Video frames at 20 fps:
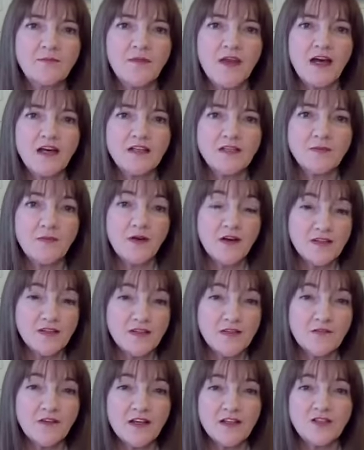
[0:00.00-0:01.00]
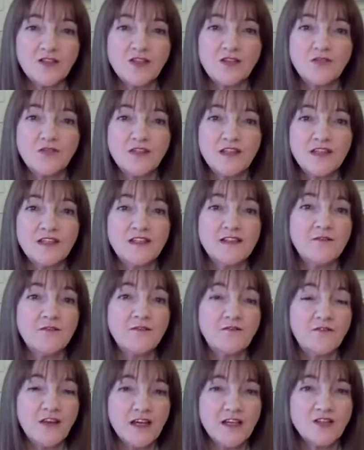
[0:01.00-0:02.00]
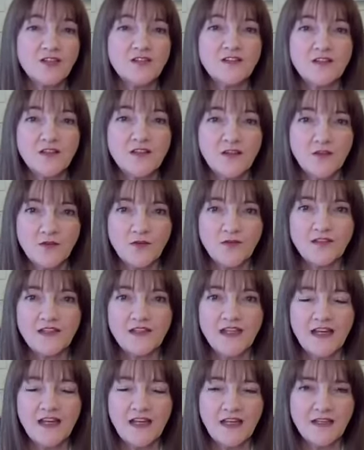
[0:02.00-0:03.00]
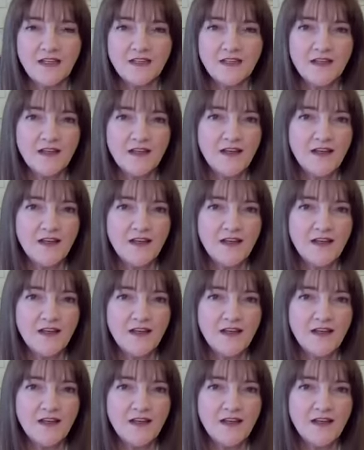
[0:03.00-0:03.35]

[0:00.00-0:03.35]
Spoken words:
and a positive attitude that is infectious to those they lead.